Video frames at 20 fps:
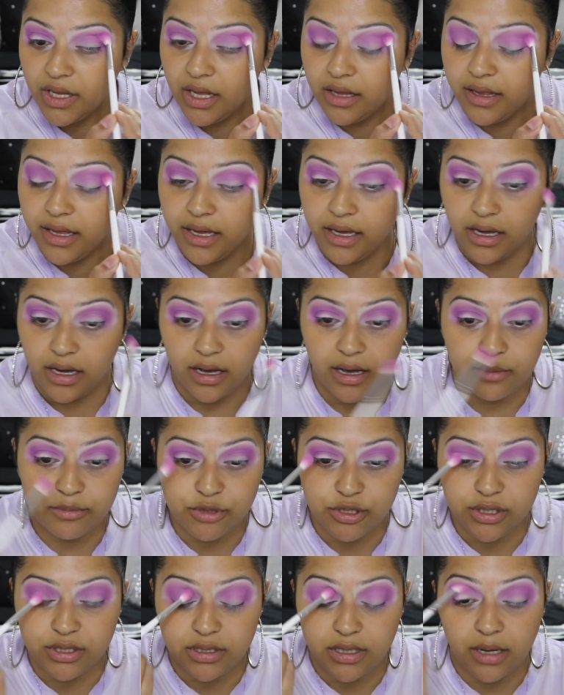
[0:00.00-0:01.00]
like I'm
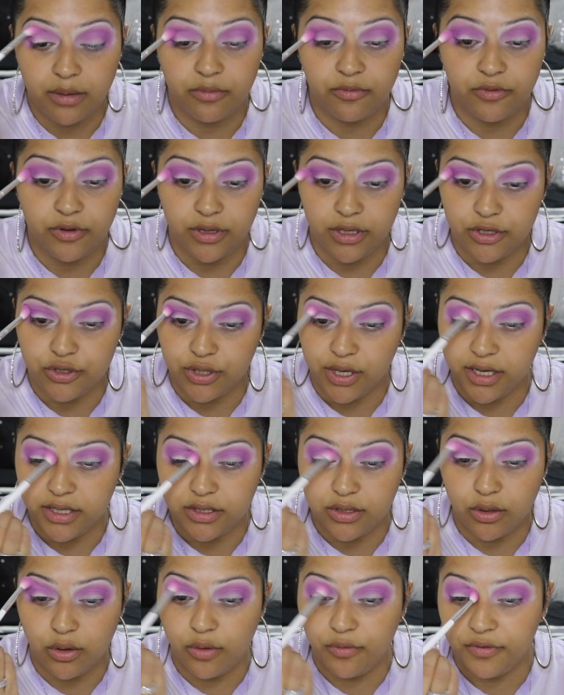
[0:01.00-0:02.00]
really trying.
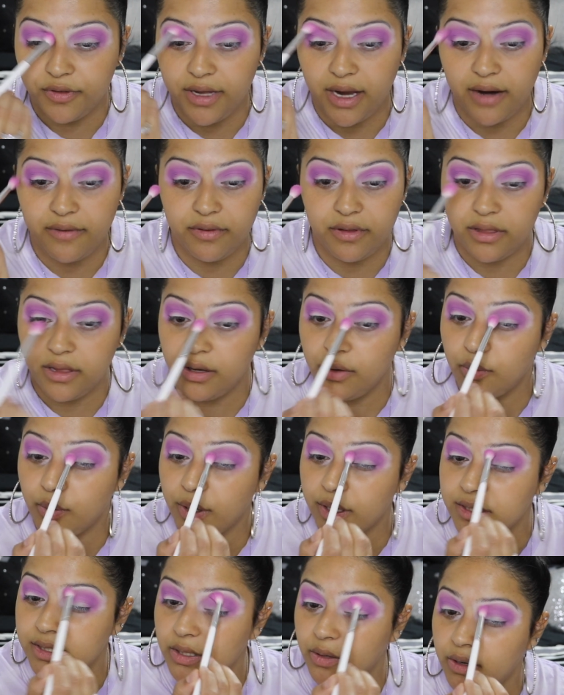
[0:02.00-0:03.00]
So hopefully everything
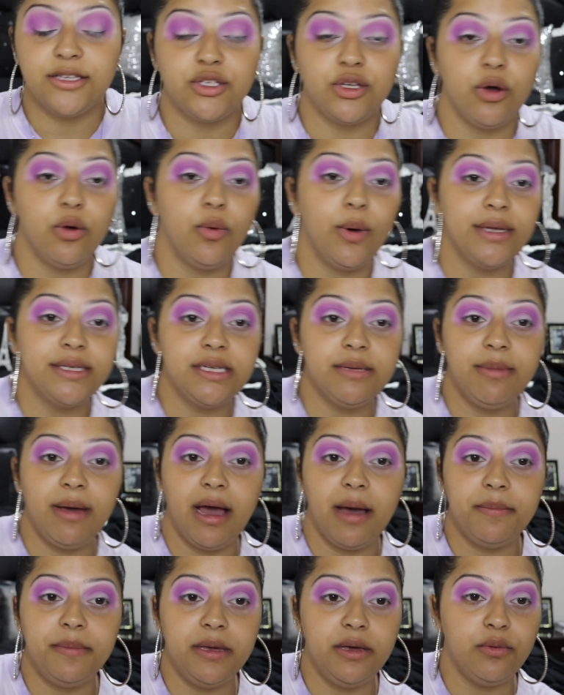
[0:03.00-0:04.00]
works out. So once I'm
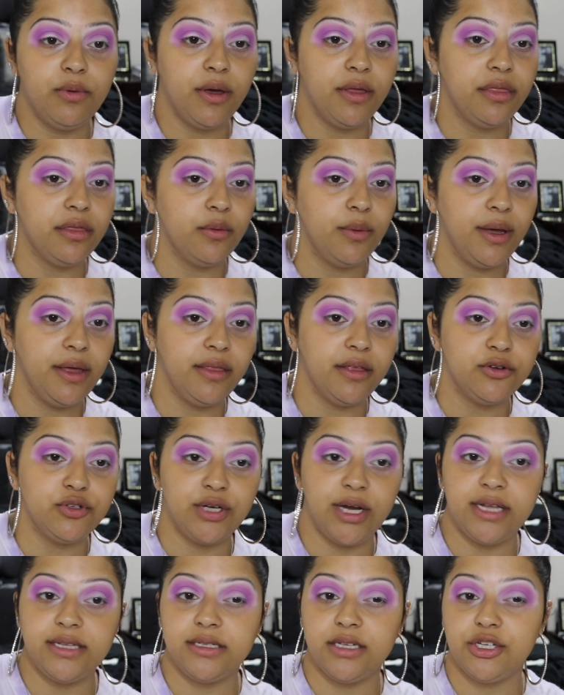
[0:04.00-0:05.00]
happy with the way the
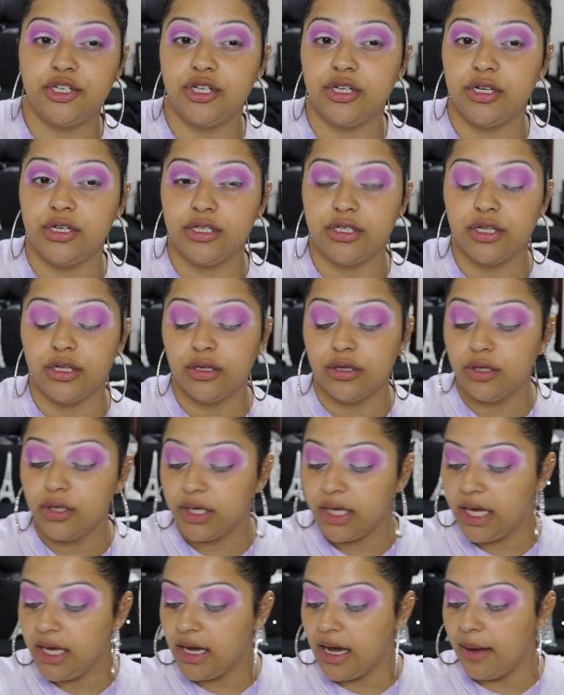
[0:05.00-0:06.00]
transition is
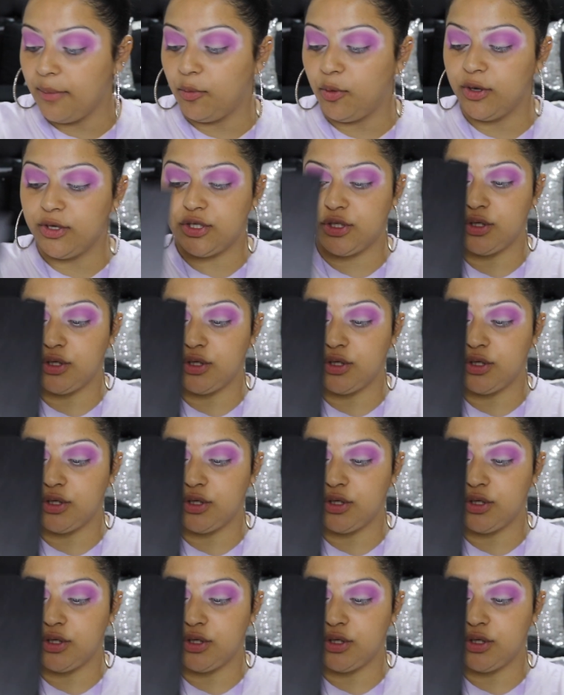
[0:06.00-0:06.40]
looking, I'm going